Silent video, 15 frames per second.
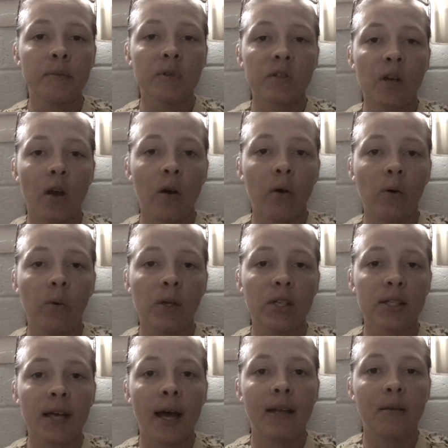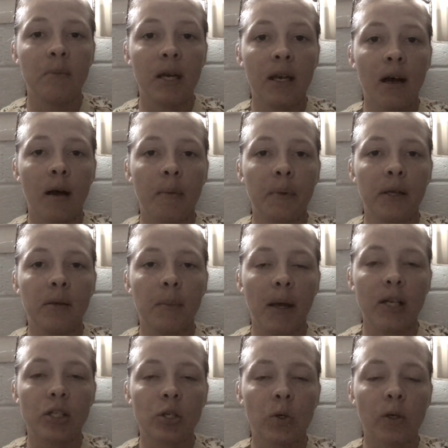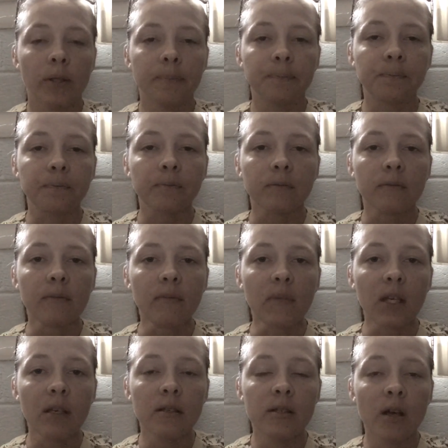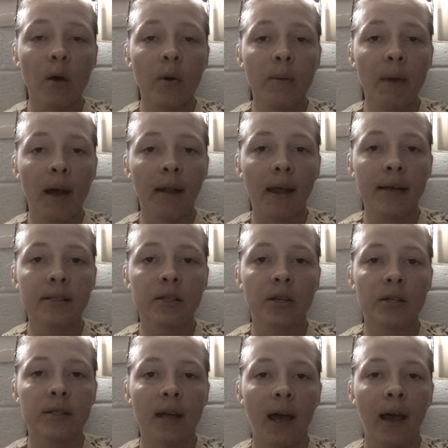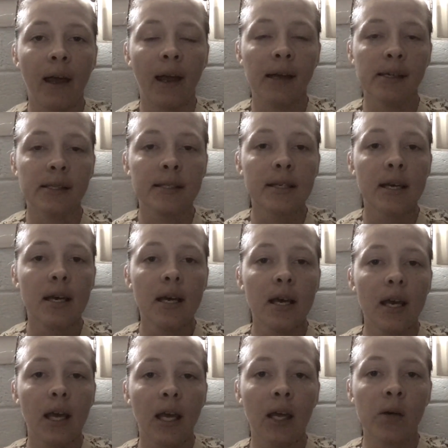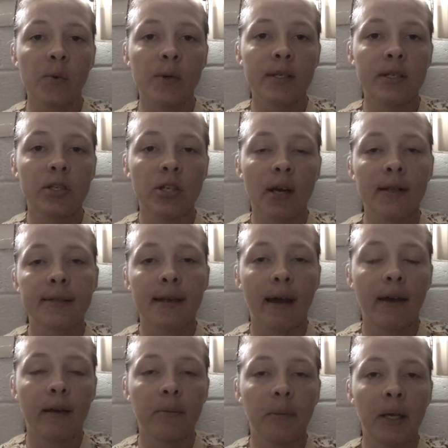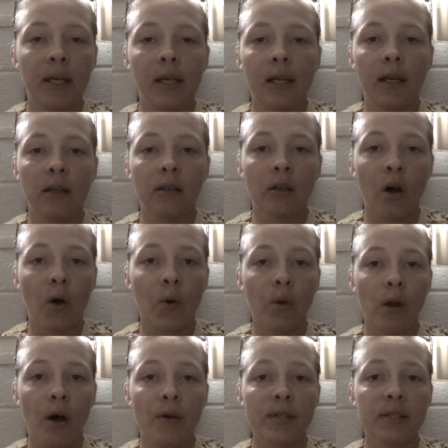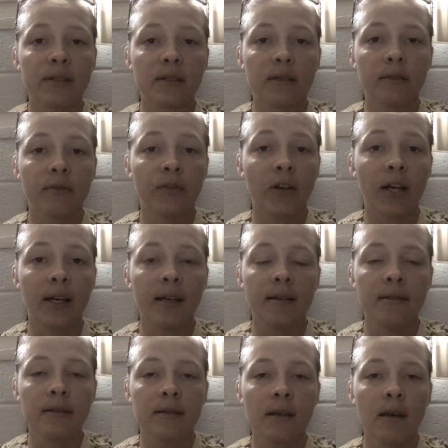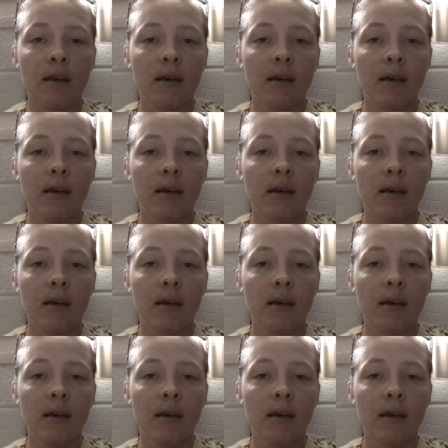so we just had to meet up and make sure. So we met last Thursday, and it was just like meeting long lost friends.